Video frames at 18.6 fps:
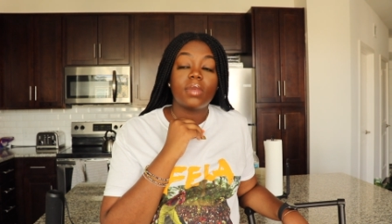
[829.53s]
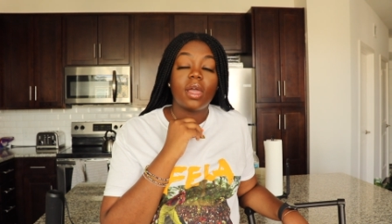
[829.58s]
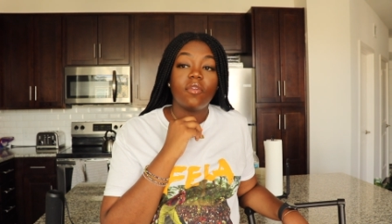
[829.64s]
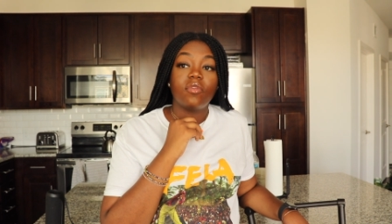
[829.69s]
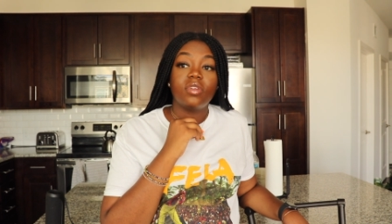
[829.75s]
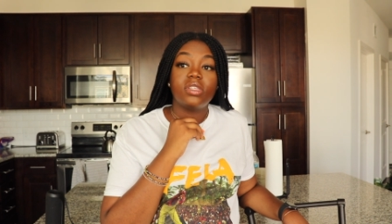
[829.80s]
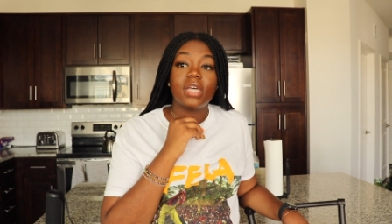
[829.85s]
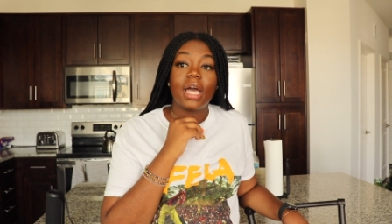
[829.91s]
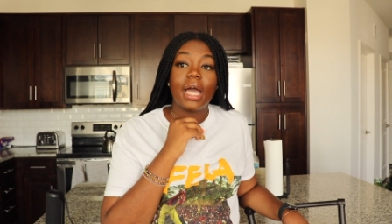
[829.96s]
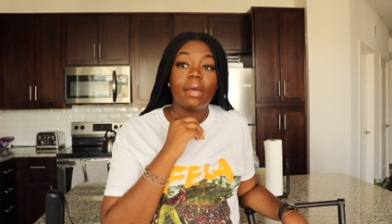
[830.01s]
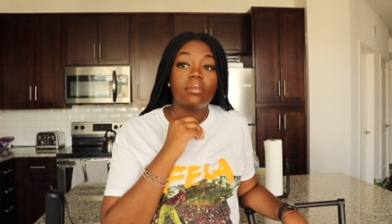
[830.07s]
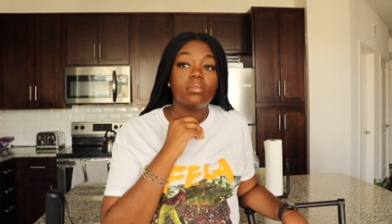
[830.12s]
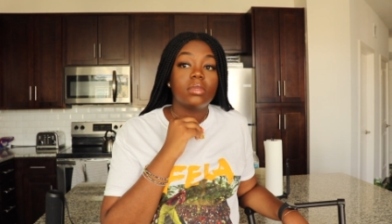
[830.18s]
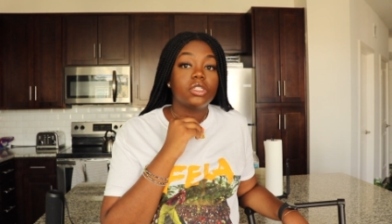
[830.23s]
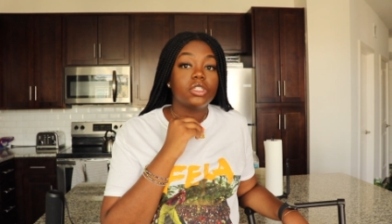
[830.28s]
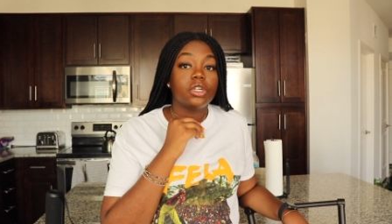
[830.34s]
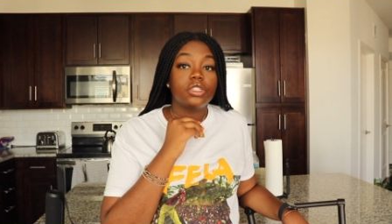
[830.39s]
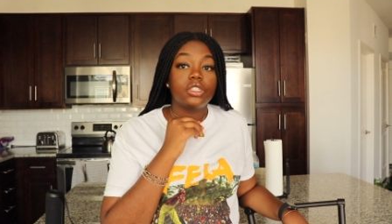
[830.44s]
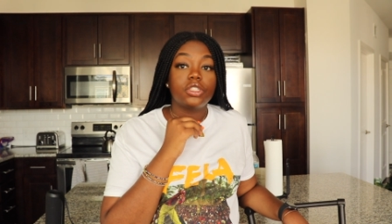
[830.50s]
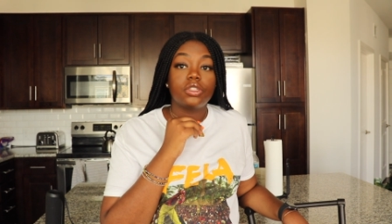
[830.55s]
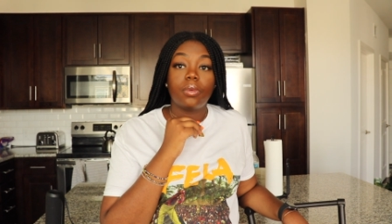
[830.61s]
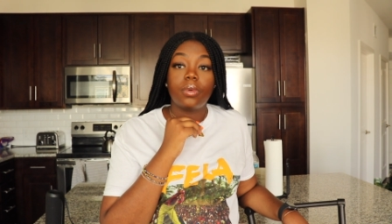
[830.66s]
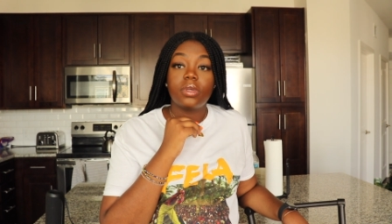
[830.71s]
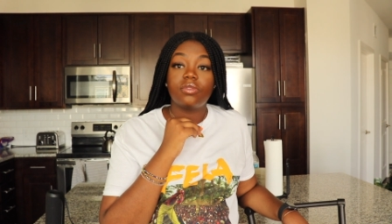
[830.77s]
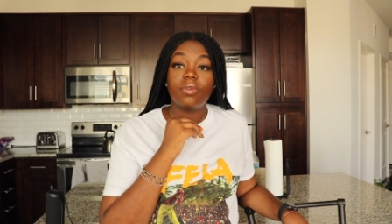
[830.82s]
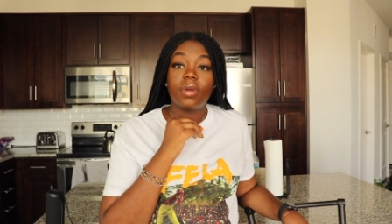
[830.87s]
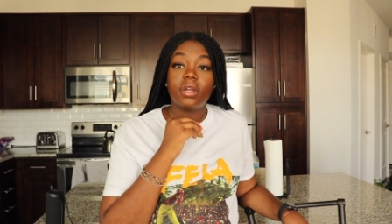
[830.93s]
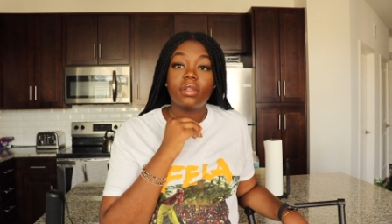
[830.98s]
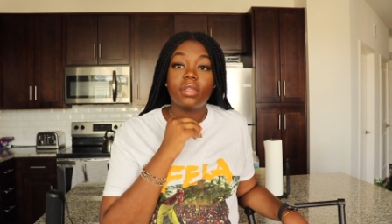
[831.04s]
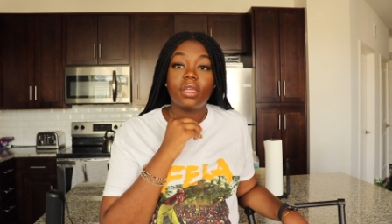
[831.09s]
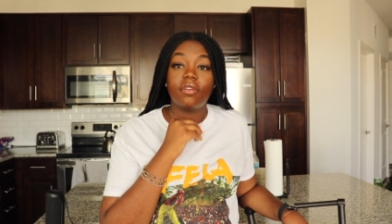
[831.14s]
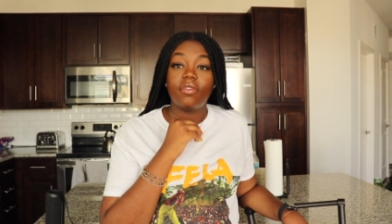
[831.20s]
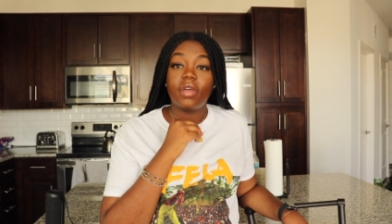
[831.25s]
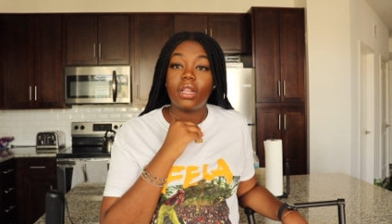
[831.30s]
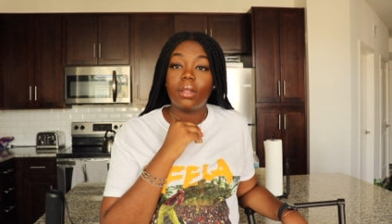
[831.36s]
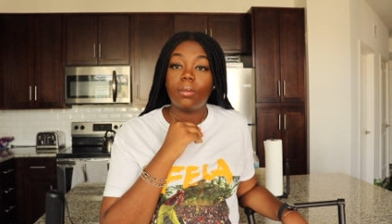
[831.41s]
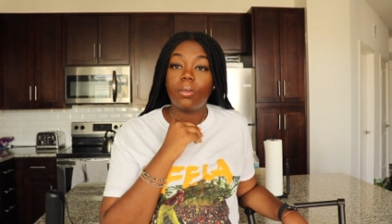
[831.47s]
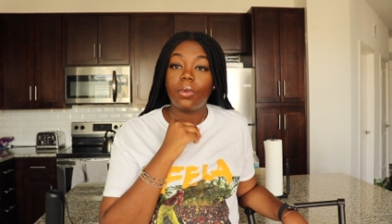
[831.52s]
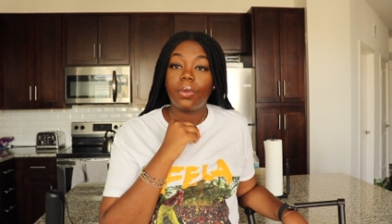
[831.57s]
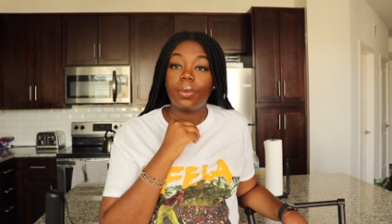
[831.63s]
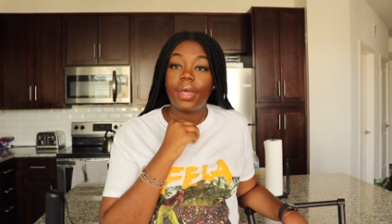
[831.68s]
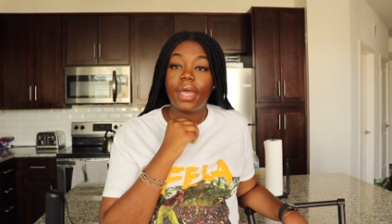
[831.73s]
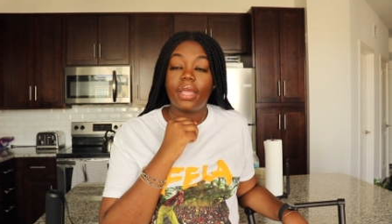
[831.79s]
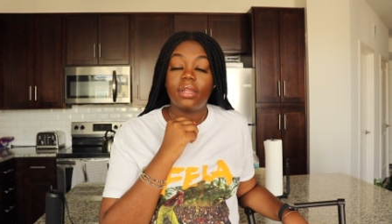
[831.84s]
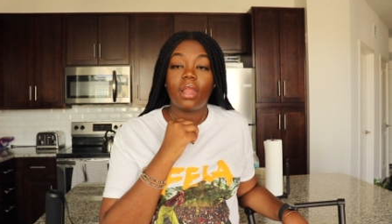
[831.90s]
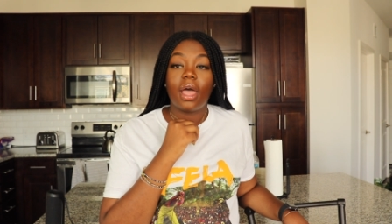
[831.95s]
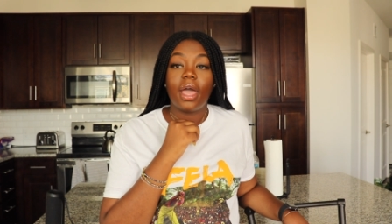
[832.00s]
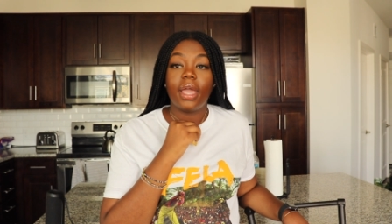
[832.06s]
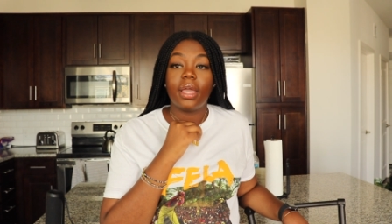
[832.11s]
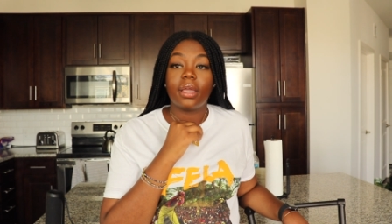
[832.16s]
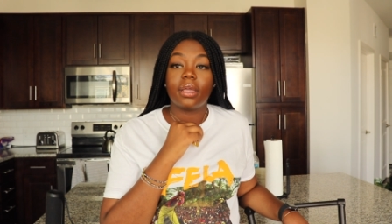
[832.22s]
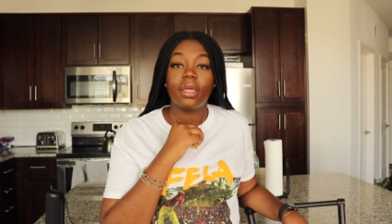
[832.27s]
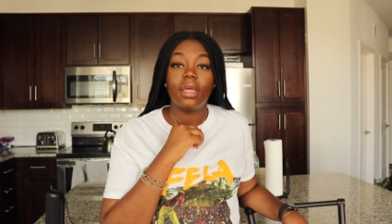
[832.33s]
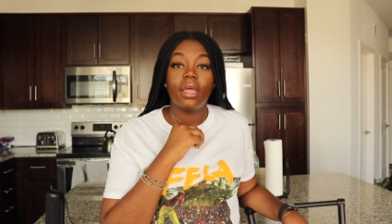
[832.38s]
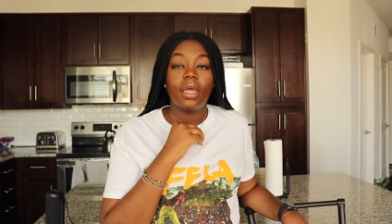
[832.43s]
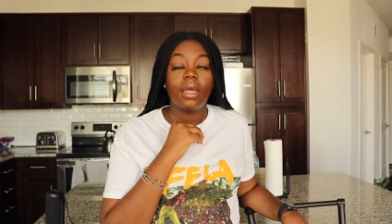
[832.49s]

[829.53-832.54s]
every time the church is always readily available and like,